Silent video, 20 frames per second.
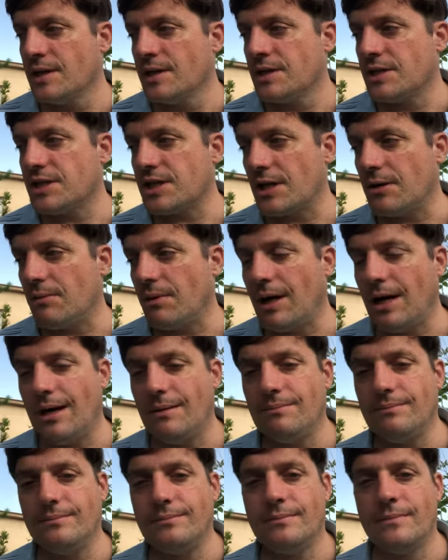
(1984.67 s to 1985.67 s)

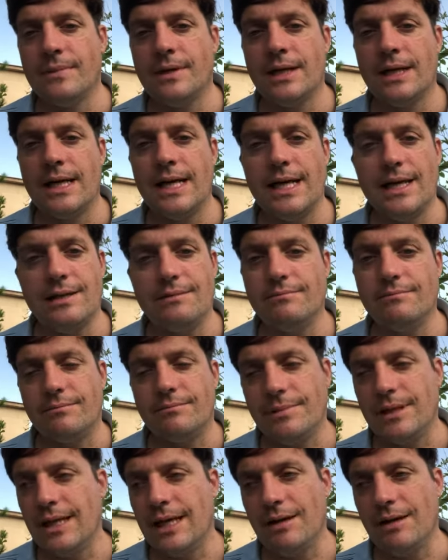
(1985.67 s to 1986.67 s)
So he
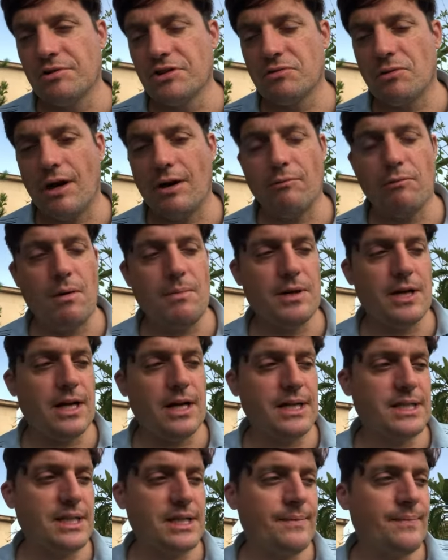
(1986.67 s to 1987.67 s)
was quite a
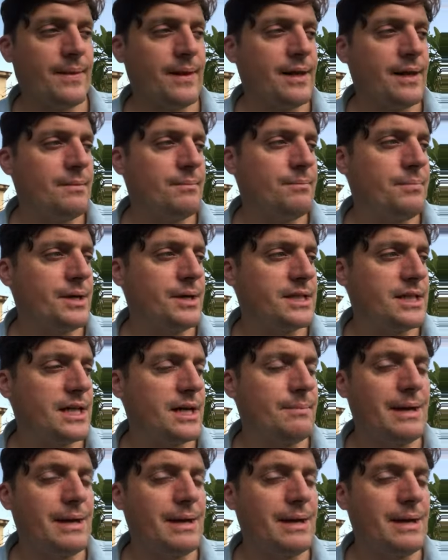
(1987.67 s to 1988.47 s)
womanizer. But